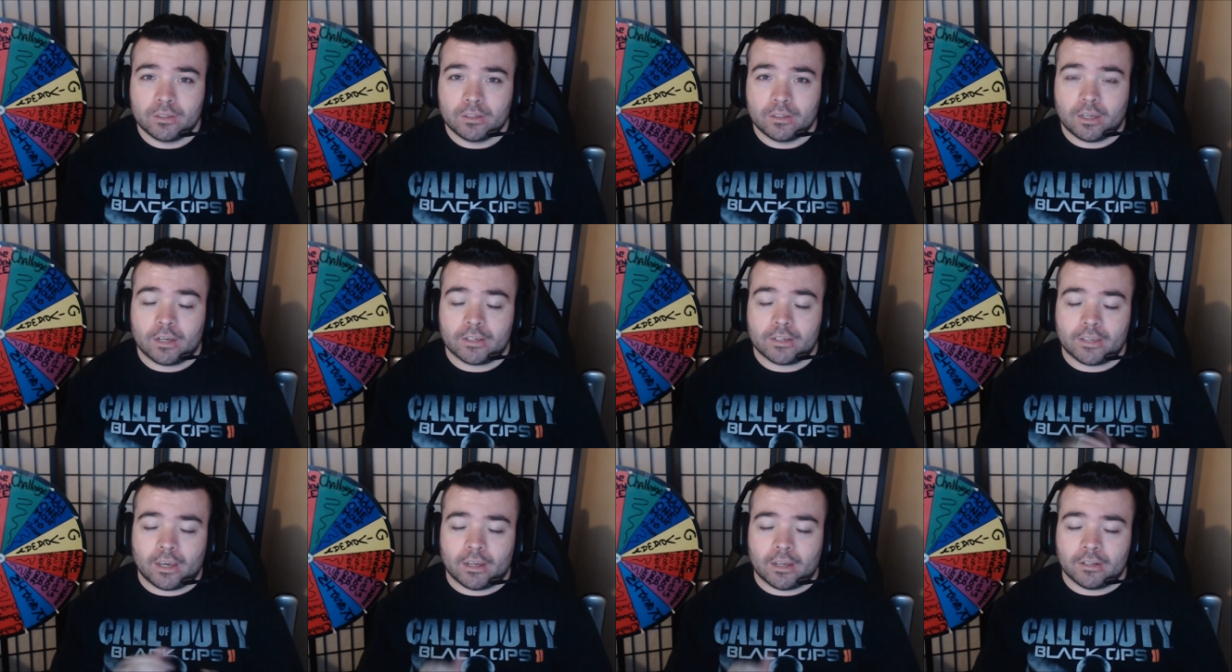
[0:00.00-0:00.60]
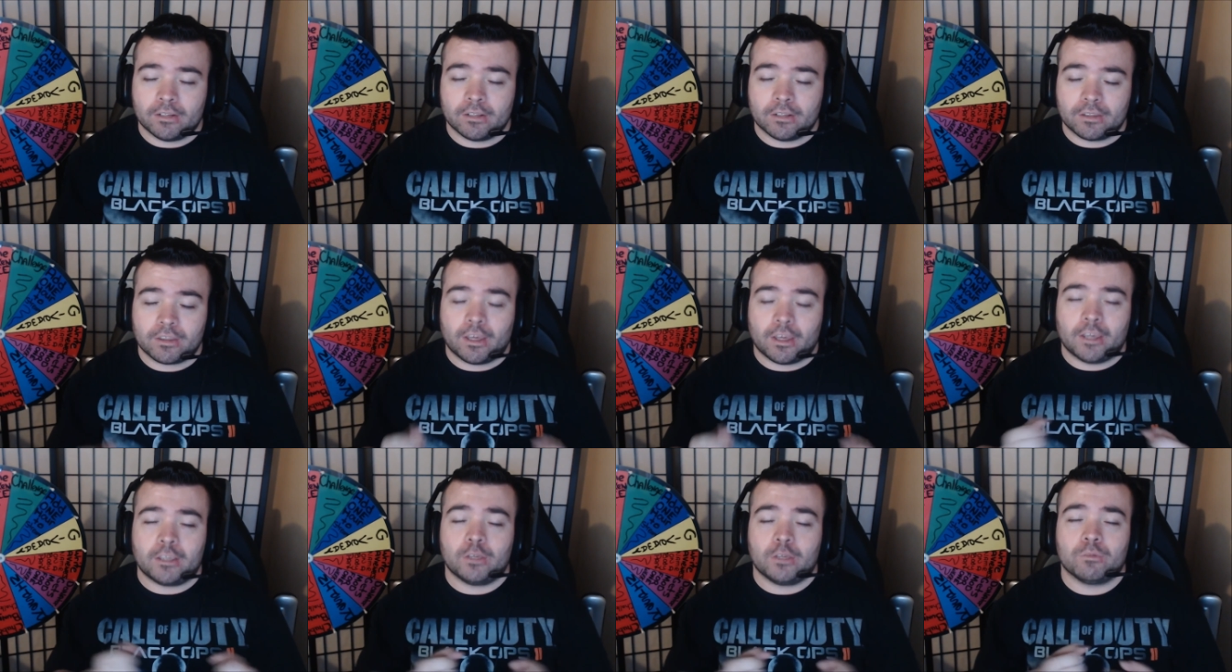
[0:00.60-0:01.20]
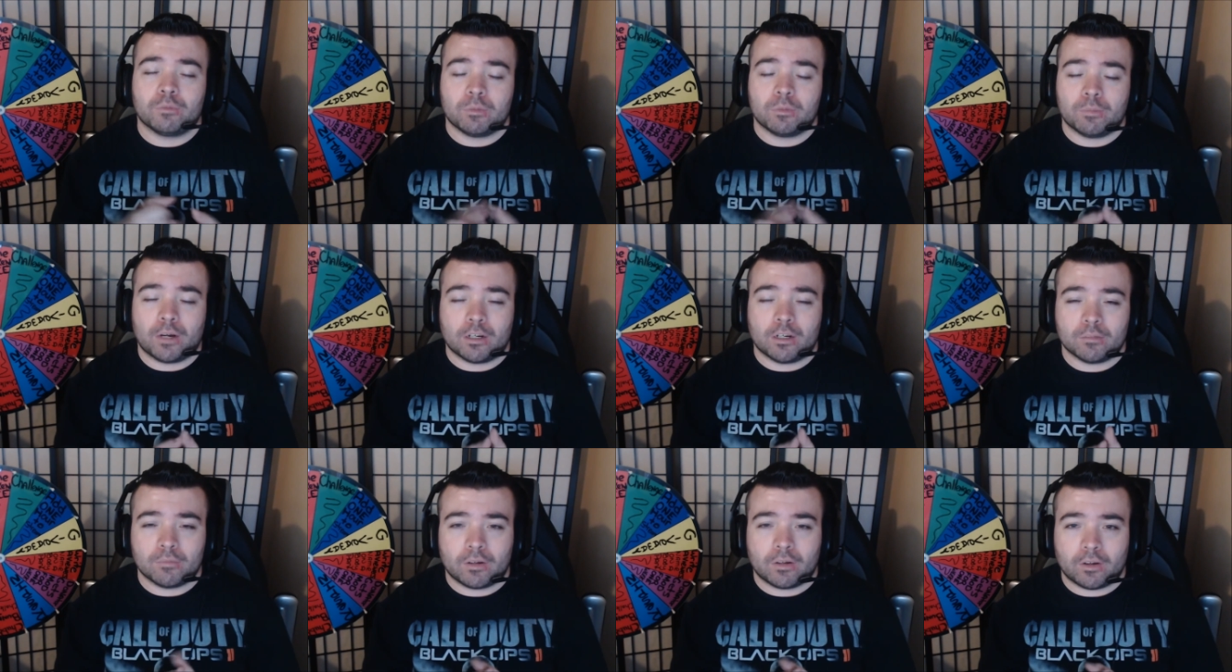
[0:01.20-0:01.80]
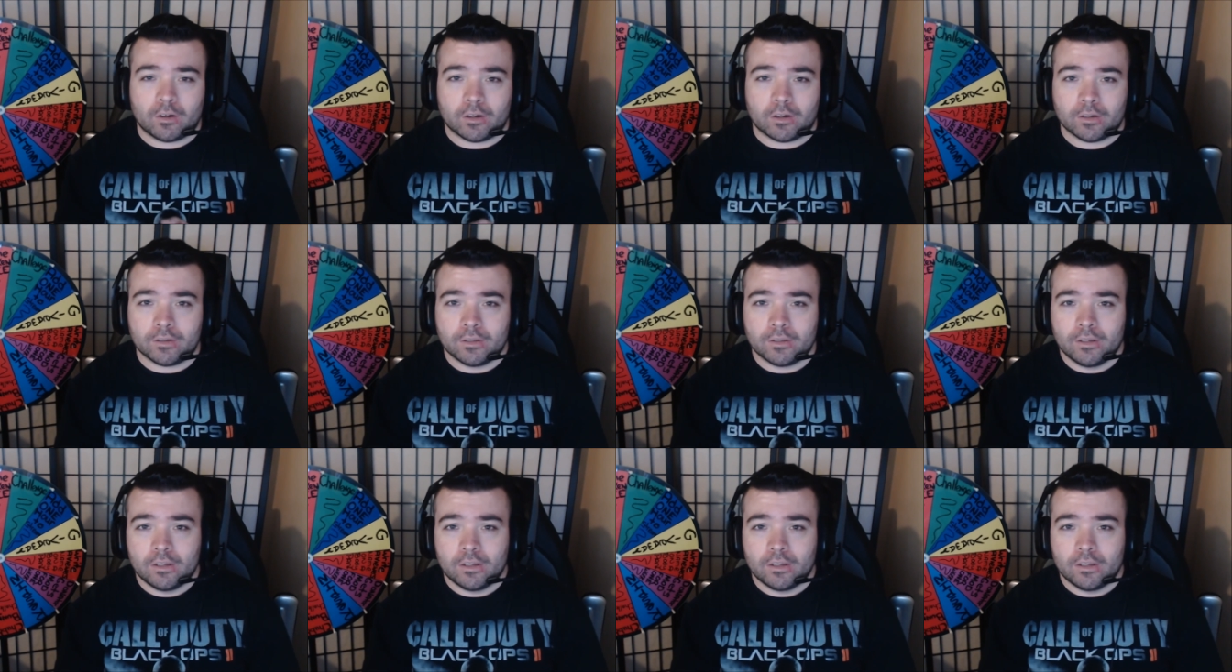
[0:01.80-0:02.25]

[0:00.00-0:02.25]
Again, thank you from the bottom of my heart.